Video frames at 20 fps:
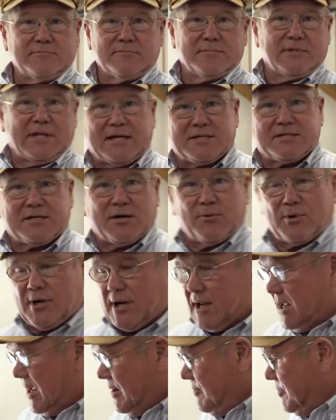That's not what I
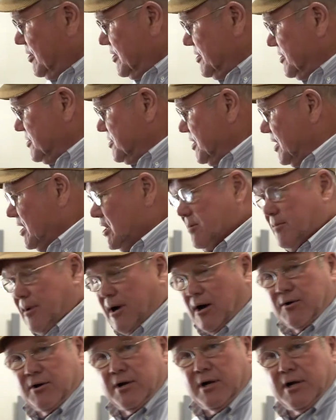came here to talk
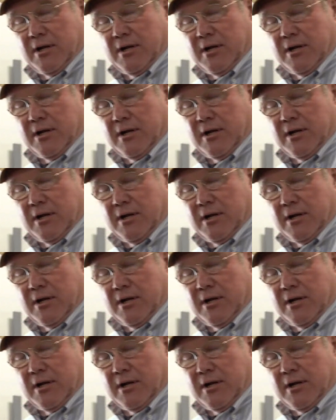about.